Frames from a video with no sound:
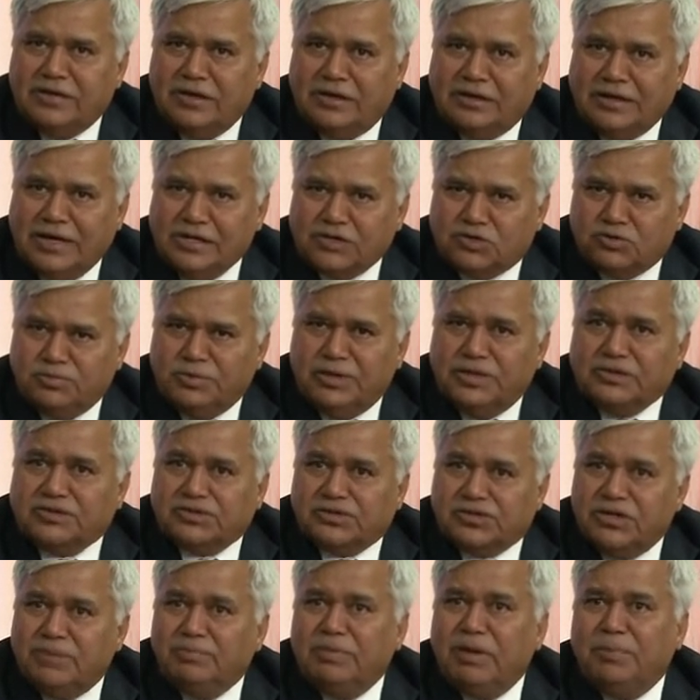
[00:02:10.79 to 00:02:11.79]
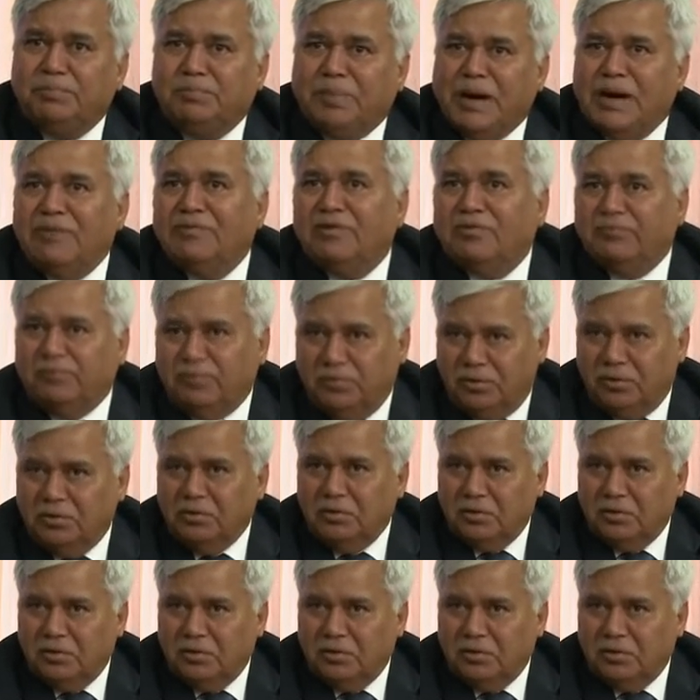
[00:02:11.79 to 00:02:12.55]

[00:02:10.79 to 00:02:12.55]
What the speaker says: it has to be extremely powerful.